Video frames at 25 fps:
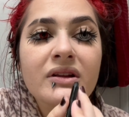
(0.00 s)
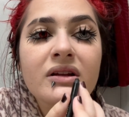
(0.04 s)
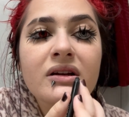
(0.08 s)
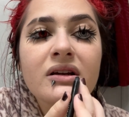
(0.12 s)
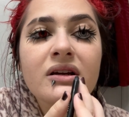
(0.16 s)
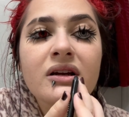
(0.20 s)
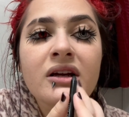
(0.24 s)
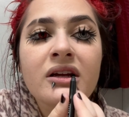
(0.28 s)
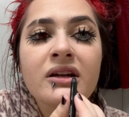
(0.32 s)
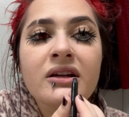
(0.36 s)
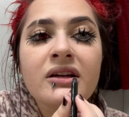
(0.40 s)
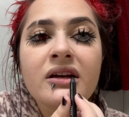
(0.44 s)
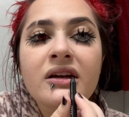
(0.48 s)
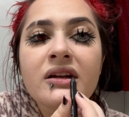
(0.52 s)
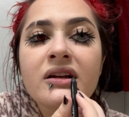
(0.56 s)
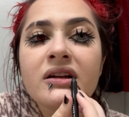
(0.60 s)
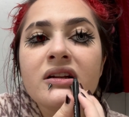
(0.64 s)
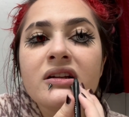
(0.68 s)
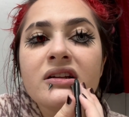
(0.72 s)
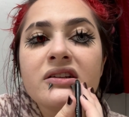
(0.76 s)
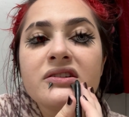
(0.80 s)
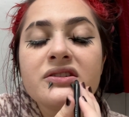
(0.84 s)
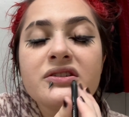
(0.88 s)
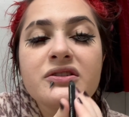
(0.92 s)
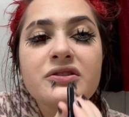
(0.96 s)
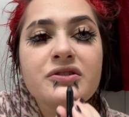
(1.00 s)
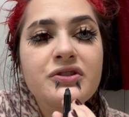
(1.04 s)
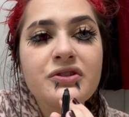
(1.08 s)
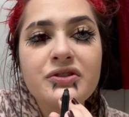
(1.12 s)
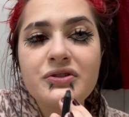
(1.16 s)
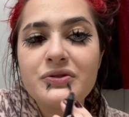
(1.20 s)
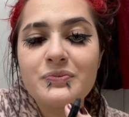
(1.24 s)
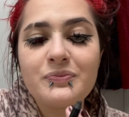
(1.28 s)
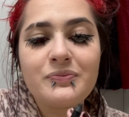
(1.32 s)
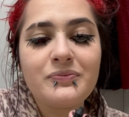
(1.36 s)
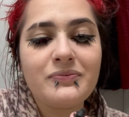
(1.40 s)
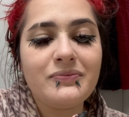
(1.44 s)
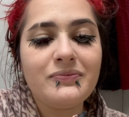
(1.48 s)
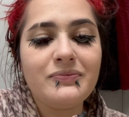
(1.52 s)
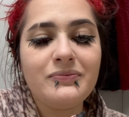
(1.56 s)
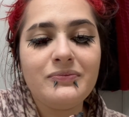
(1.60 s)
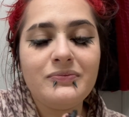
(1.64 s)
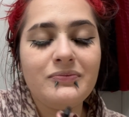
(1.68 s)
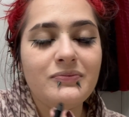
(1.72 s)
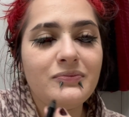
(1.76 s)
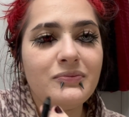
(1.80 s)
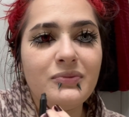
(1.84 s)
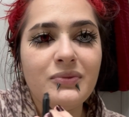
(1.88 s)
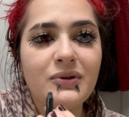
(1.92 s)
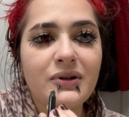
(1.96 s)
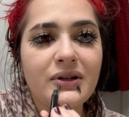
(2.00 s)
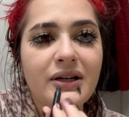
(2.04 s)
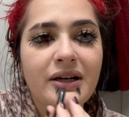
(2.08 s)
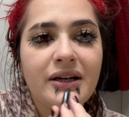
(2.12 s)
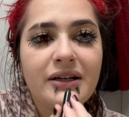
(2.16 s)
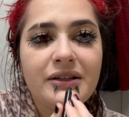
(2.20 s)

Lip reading: And then this is just what I